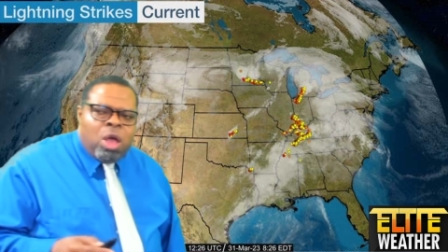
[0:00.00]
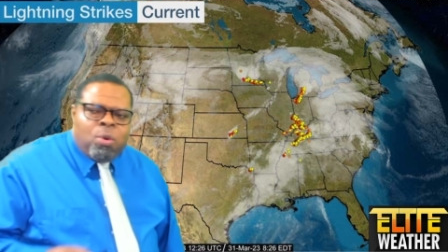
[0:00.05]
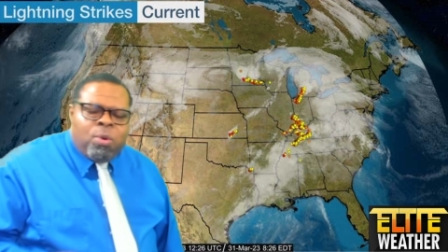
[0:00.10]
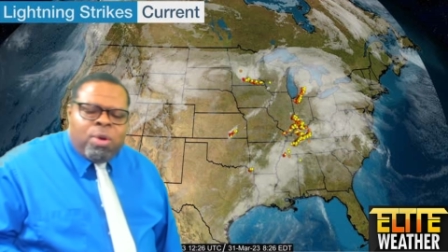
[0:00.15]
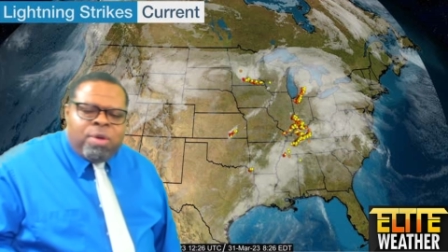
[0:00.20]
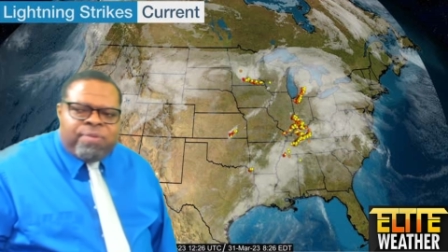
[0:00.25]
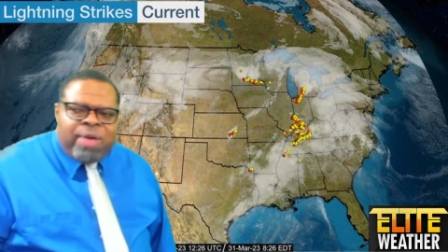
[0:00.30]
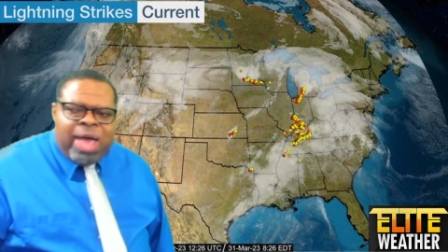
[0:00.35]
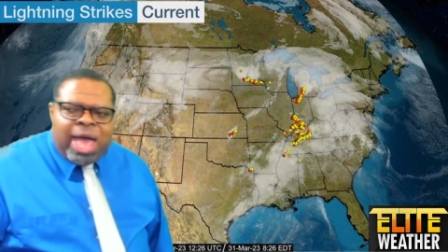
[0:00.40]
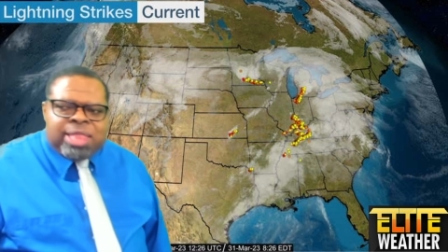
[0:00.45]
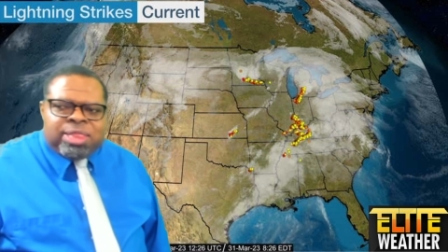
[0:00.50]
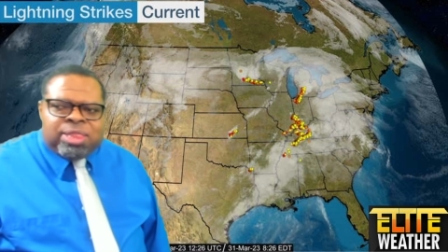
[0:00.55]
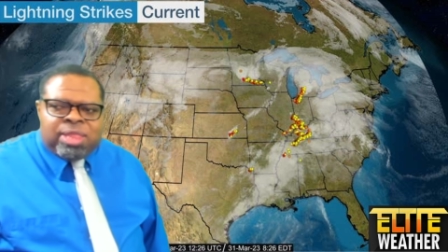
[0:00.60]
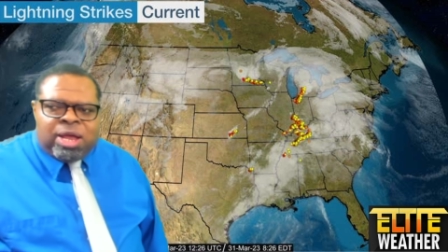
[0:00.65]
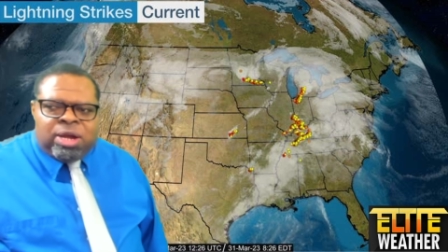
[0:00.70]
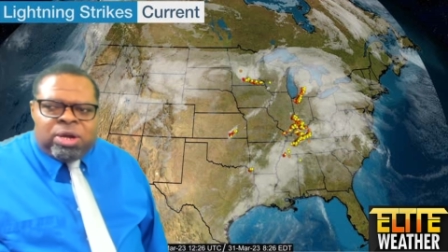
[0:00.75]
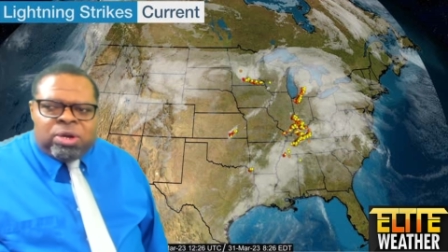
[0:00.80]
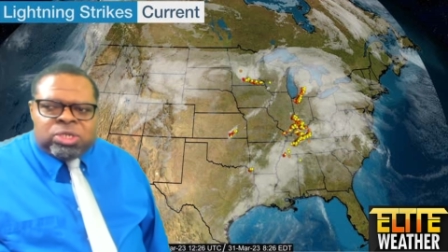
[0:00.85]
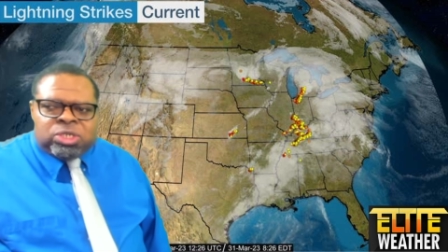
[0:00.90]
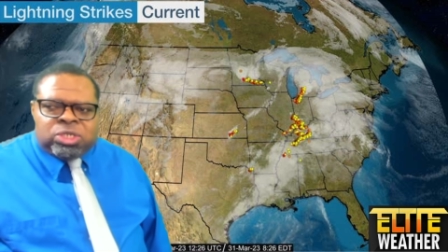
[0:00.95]
We've had
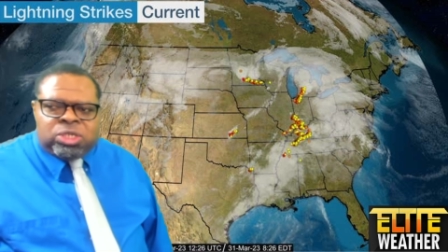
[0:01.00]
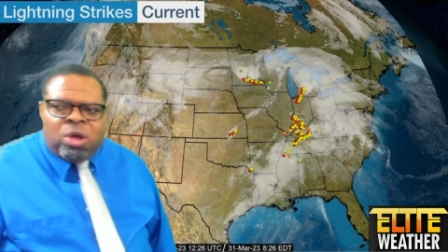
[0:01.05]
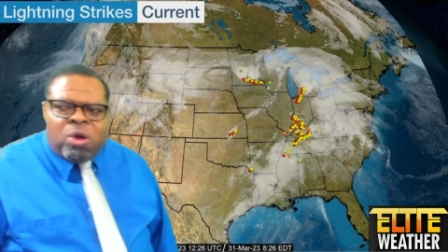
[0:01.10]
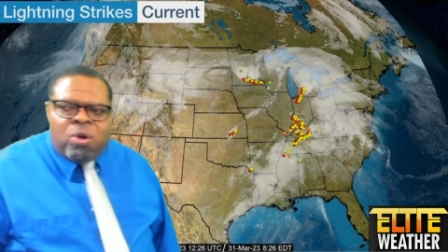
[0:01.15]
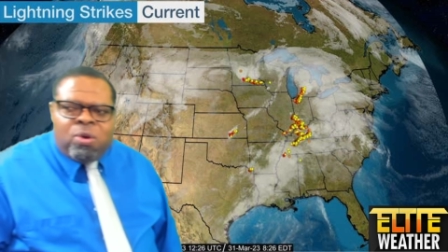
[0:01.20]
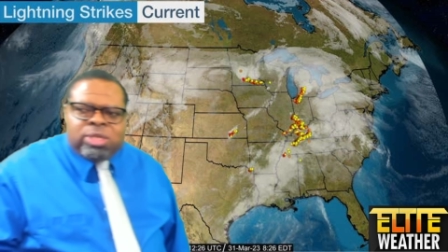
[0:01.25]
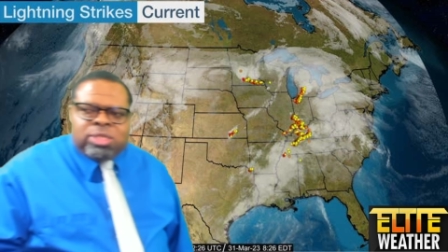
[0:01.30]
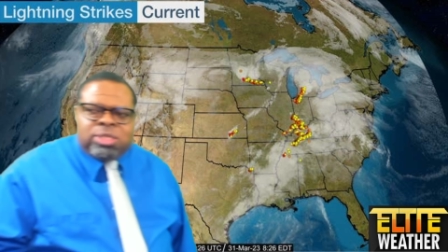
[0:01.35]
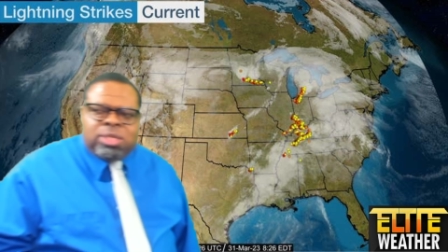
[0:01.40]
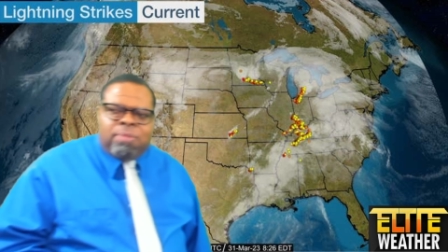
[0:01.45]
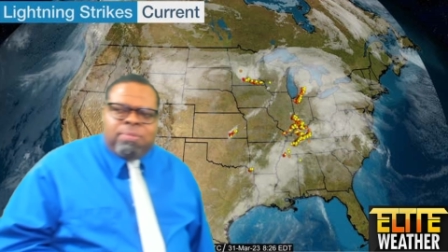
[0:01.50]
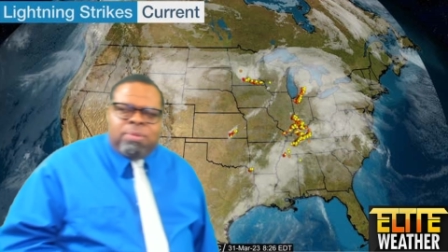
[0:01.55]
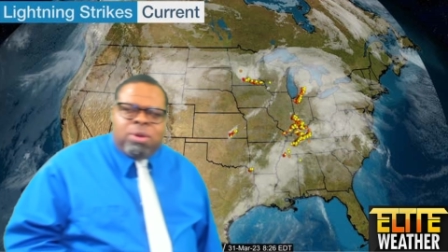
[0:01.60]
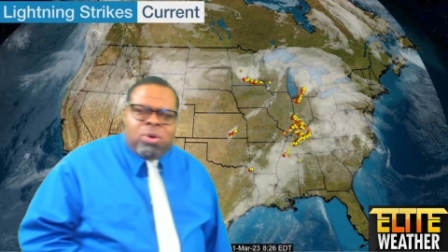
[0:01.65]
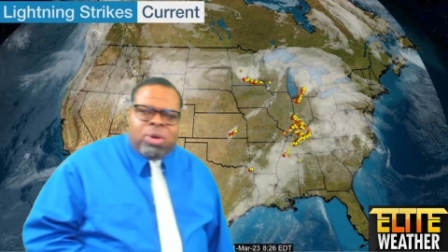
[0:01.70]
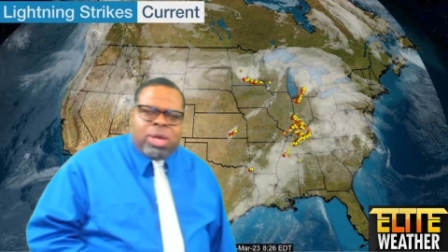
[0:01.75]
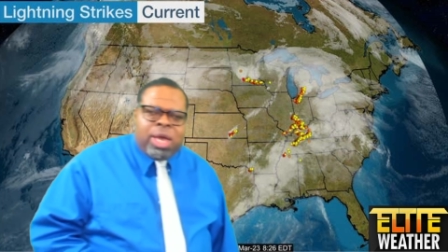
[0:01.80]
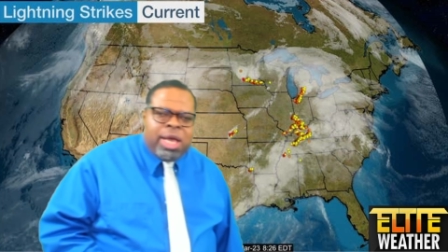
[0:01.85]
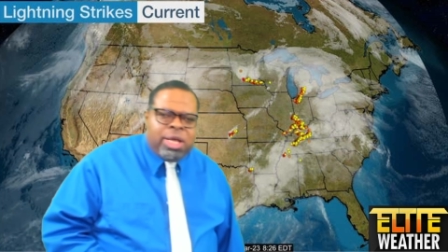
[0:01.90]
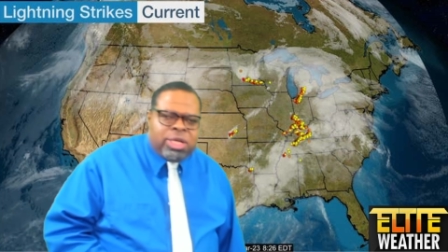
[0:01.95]
thunder snow in some
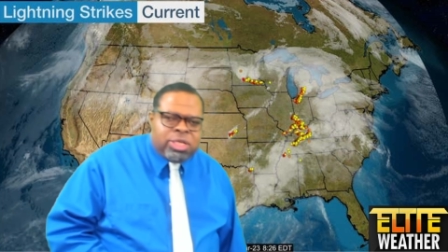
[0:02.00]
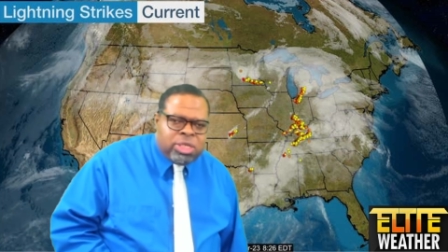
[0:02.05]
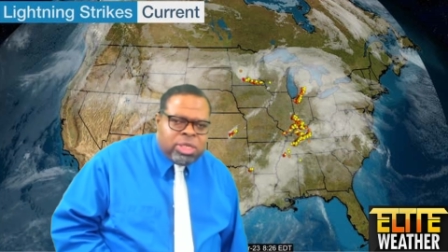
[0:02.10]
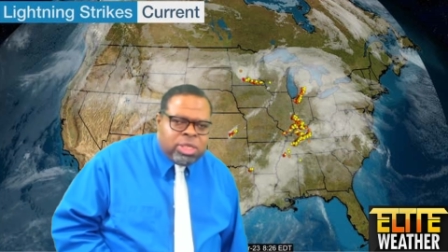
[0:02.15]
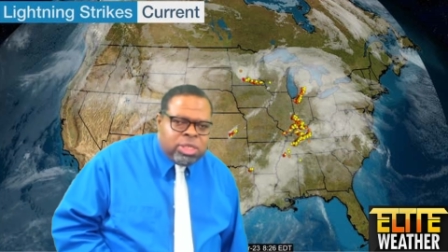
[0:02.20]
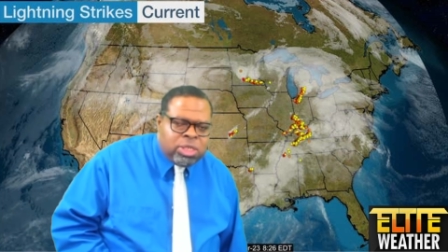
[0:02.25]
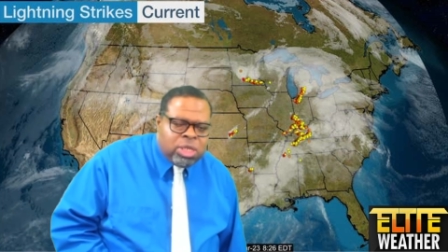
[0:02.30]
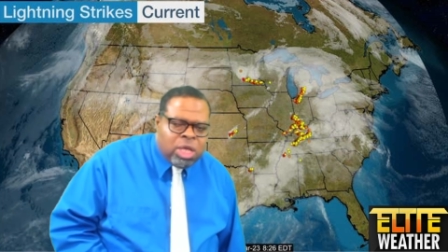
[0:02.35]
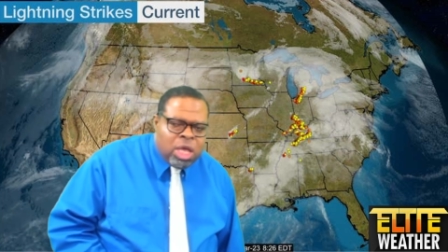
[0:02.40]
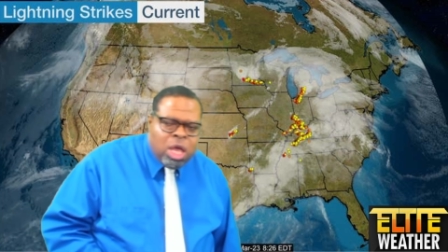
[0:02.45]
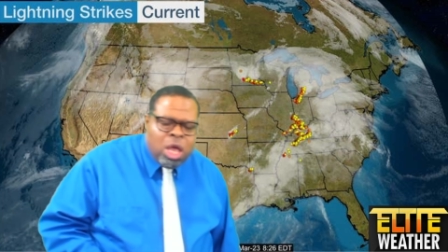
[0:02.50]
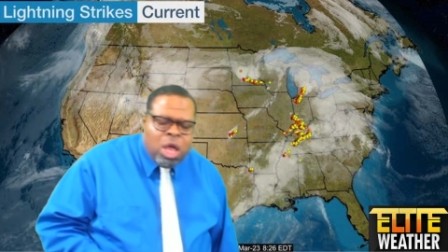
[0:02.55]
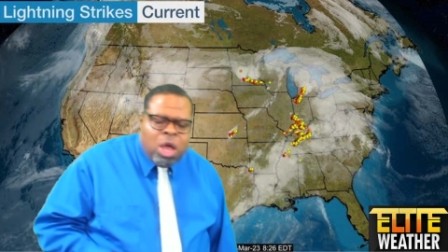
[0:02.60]
locations.